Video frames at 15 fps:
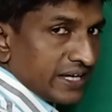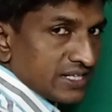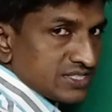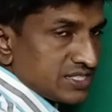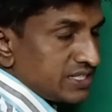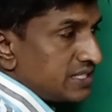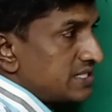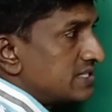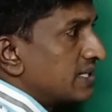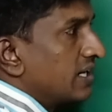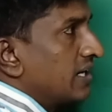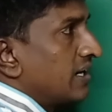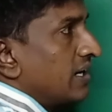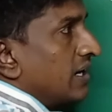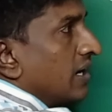dash is the
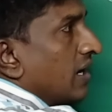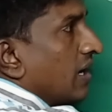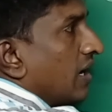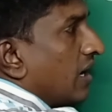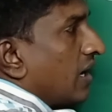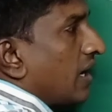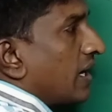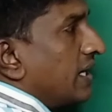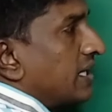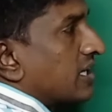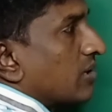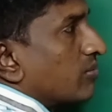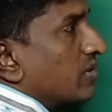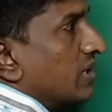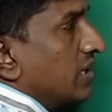height
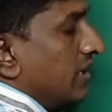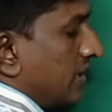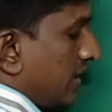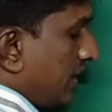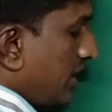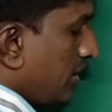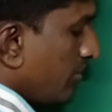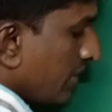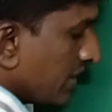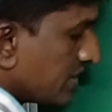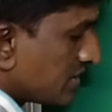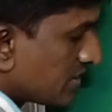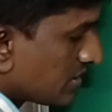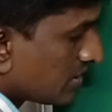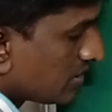of the image.
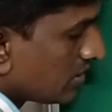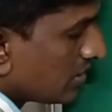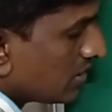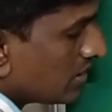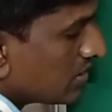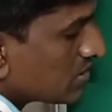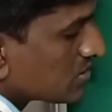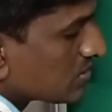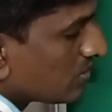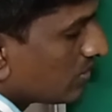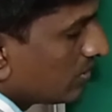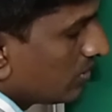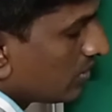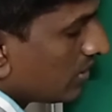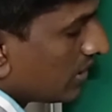
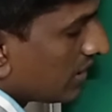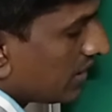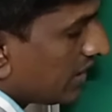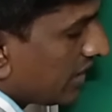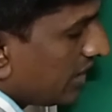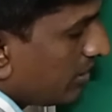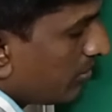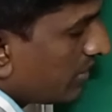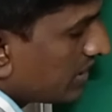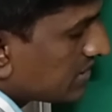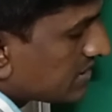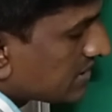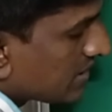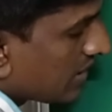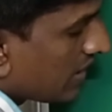So the
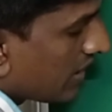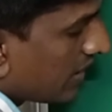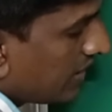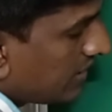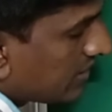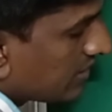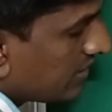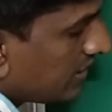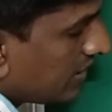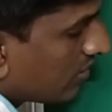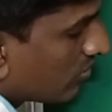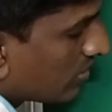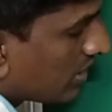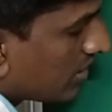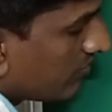image height
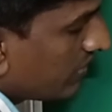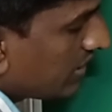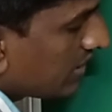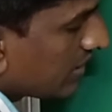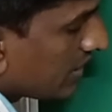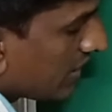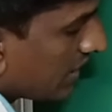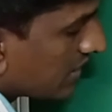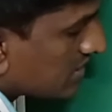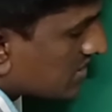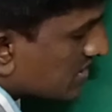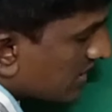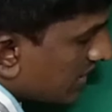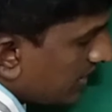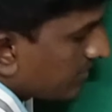denoted with
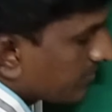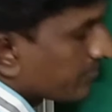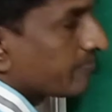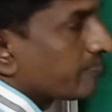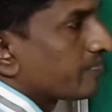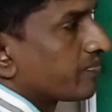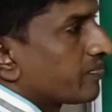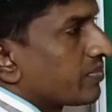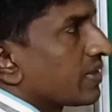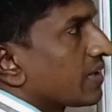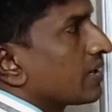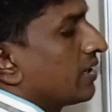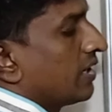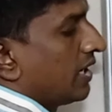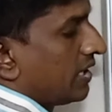HI,
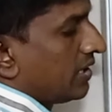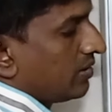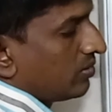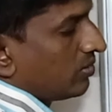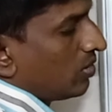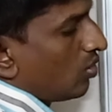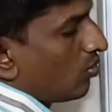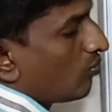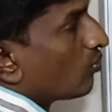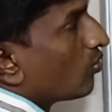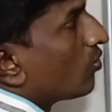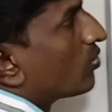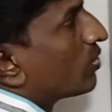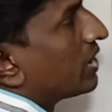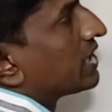and
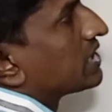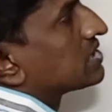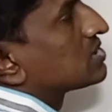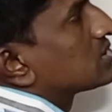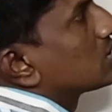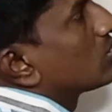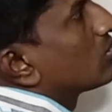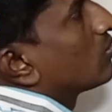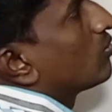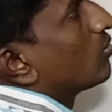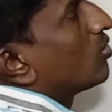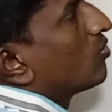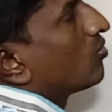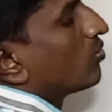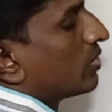O
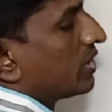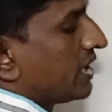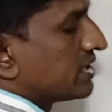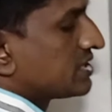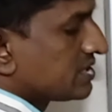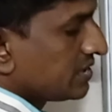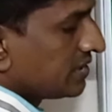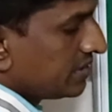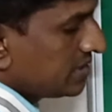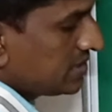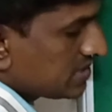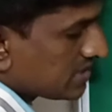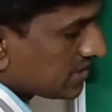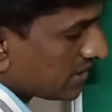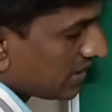dash
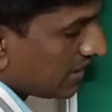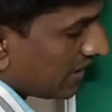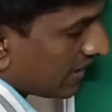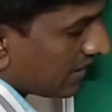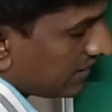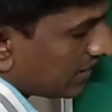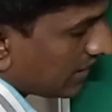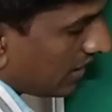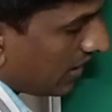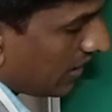is the